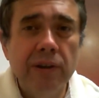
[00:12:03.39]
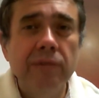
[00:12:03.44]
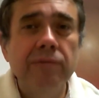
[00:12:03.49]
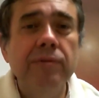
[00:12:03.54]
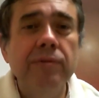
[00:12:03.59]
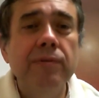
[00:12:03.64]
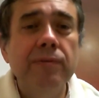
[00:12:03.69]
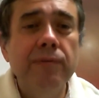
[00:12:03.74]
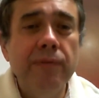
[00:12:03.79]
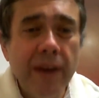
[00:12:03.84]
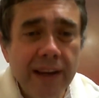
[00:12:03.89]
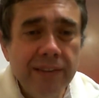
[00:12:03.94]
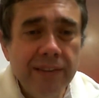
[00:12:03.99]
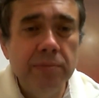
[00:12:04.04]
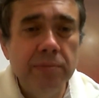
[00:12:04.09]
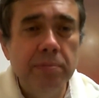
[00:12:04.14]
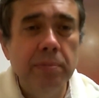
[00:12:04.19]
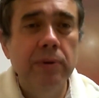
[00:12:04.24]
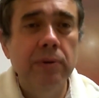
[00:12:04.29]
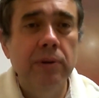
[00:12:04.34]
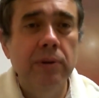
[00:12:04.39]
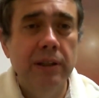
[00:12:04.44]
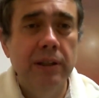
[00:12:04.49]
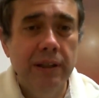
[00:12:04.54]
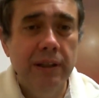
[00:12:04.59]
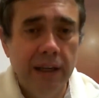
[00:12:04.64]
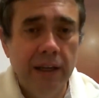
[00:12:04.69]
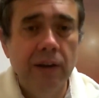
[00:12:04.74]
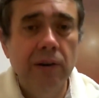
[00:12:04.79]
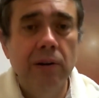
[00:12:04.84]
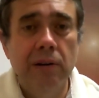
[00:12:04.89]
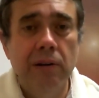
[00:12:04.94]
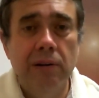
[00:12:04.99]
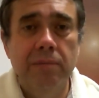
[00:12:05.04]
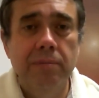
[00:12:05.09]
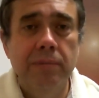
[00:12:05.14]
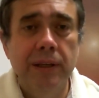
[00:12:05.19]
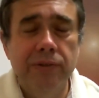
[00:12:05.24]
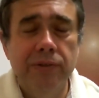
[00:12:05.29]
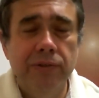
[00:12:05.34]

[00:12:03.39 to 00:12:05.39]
of Facebook in Colombia,